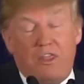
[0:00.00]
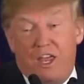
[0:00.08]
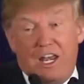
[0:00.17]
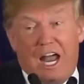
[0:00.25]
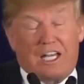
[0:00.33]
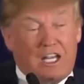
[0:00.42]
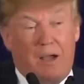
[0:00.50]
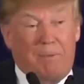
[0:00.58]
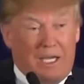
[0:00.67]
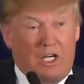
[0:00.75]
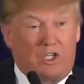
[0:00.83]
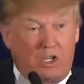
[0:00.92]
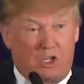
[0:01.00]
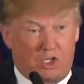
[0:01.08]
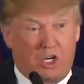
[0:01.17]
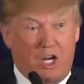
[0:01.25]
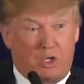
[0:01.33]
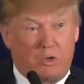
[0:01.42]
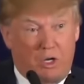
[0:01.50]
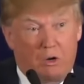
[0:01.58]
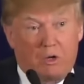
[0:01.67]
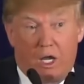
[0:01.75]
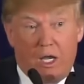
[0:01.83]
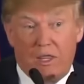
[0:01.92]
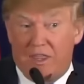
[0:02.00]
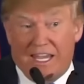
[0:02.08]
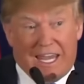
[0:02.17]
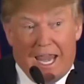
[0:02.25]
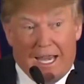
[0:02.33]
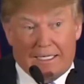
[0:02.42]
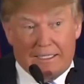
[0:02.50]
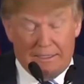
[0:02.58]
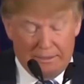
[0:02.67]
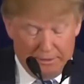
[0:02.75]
They're not coming into this country, okay? They can't.